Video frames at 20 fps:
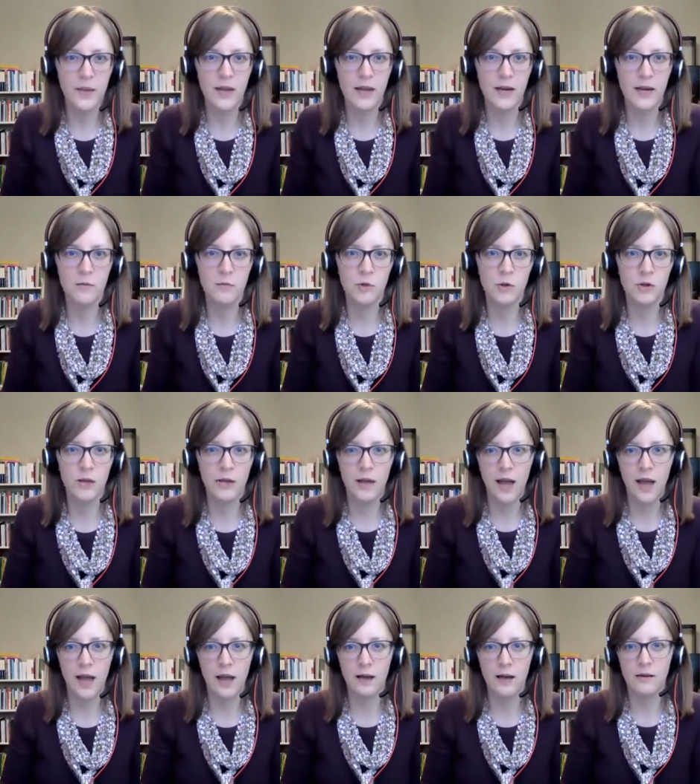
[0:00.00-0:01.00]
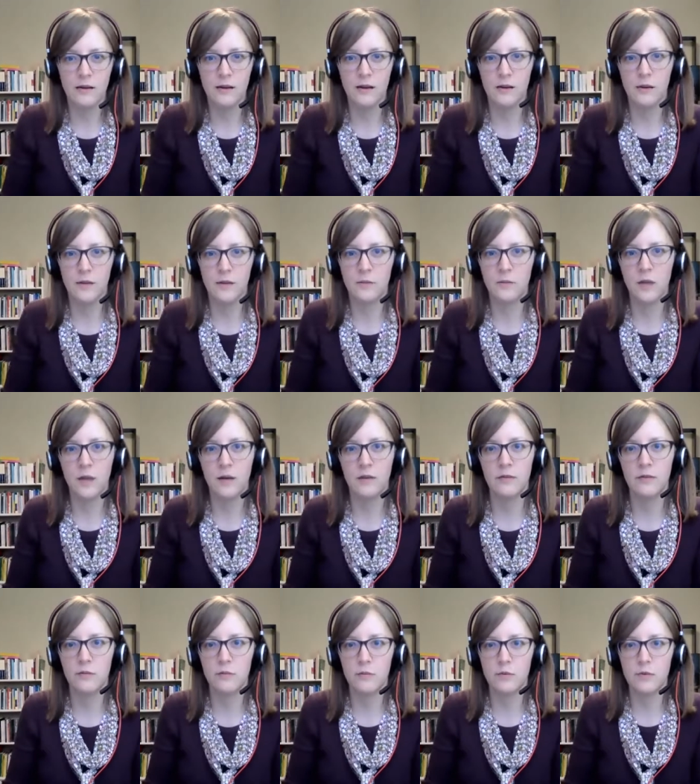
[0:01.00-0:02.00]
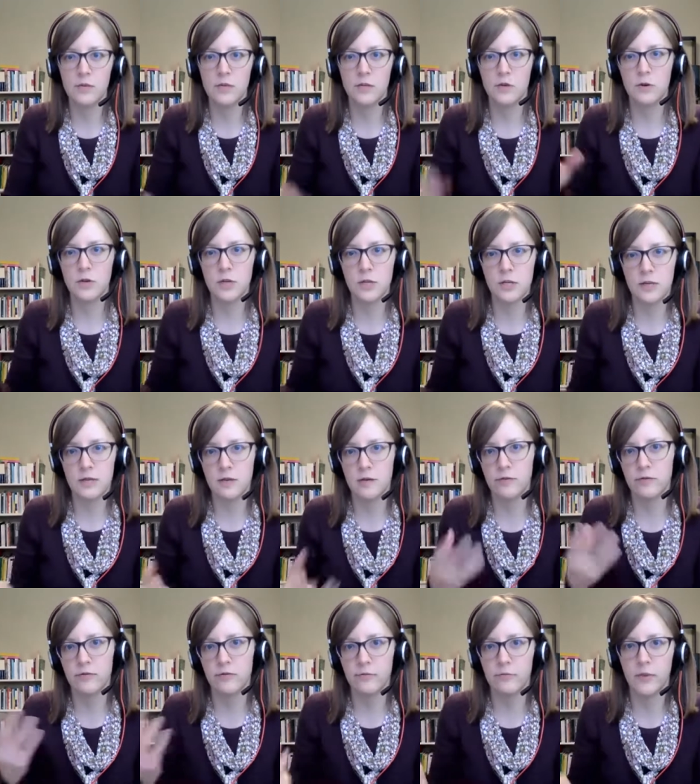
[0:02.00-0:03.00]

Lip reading: and I'm looking at kind of the resurgence of